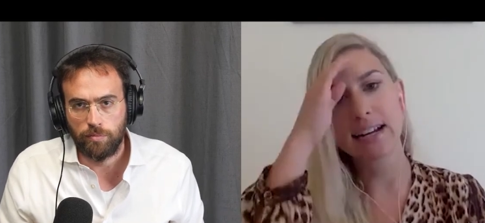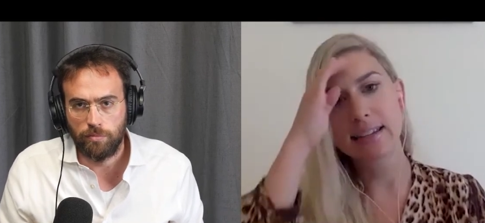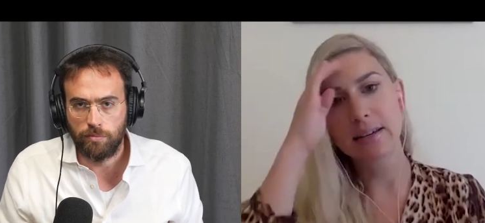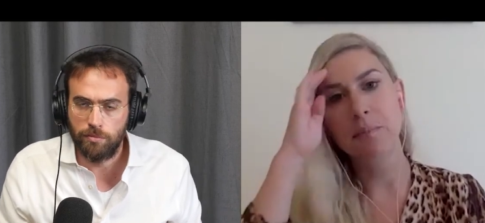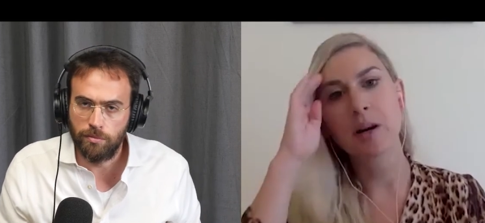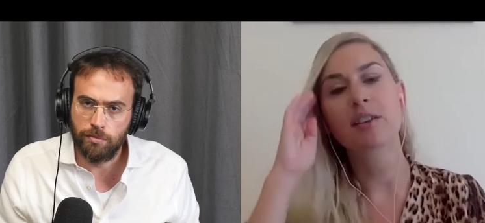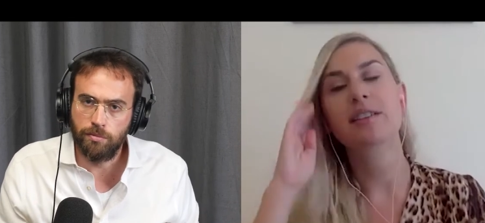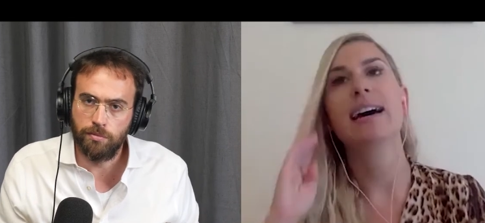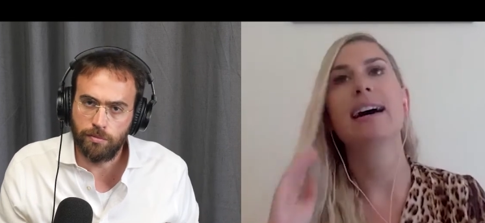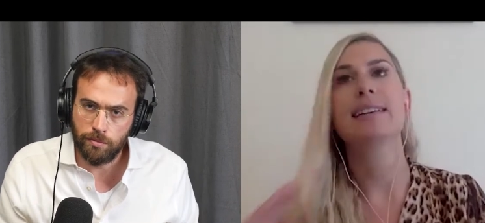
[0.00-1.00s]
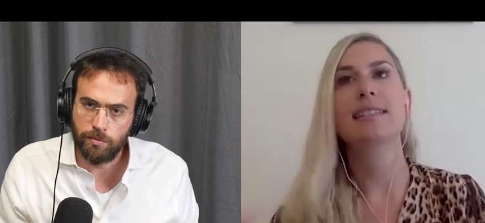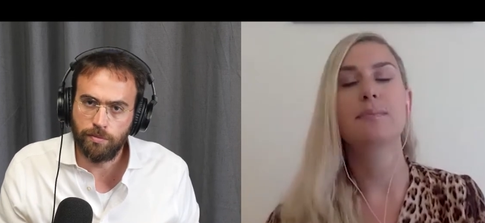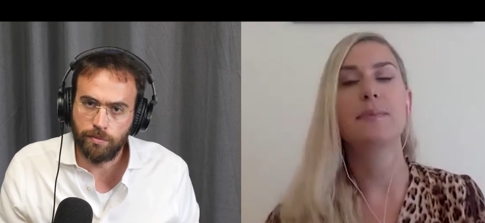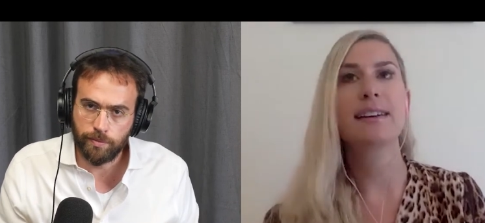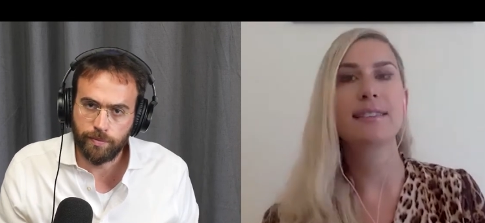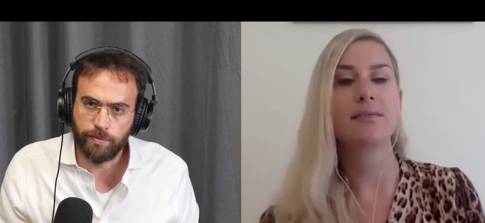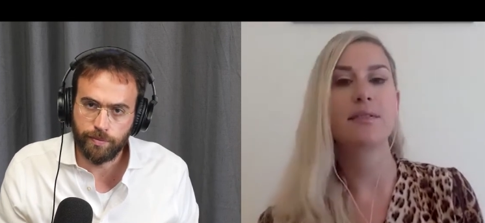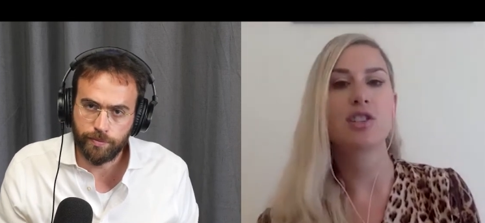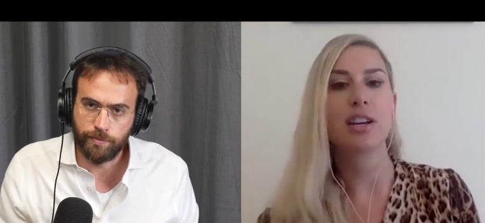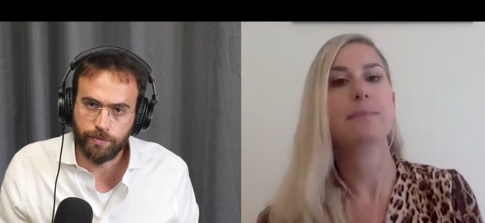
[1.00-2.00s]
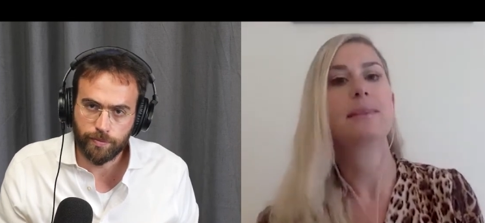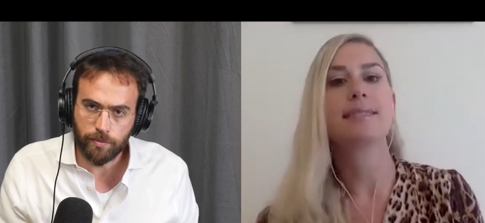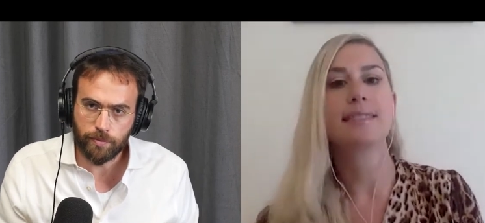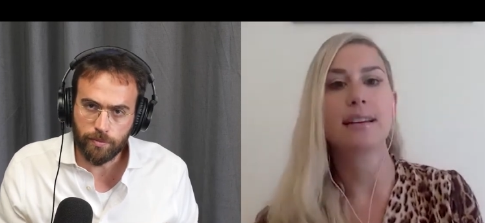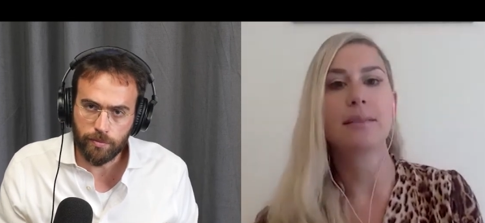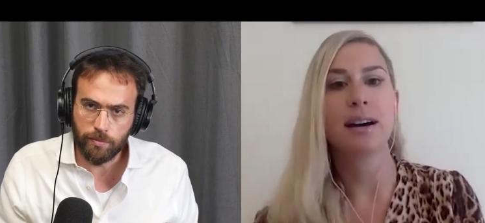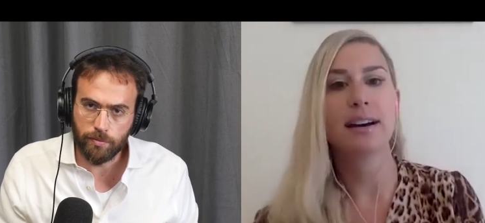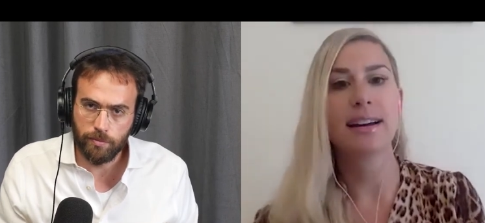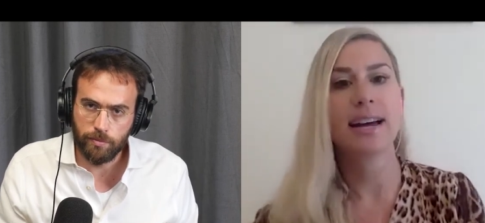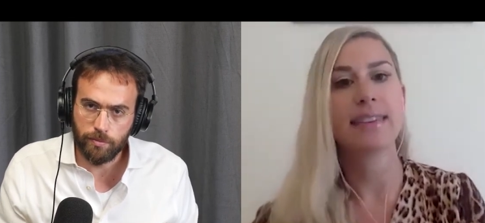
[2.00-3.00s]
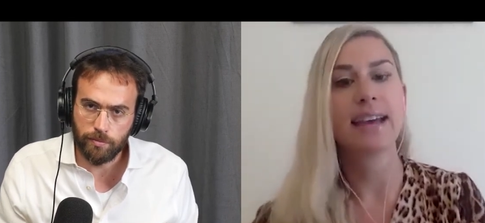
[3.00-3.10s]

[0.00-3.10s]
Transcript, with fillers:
Speaker 1: And I think part of that is because of the shame and stigma,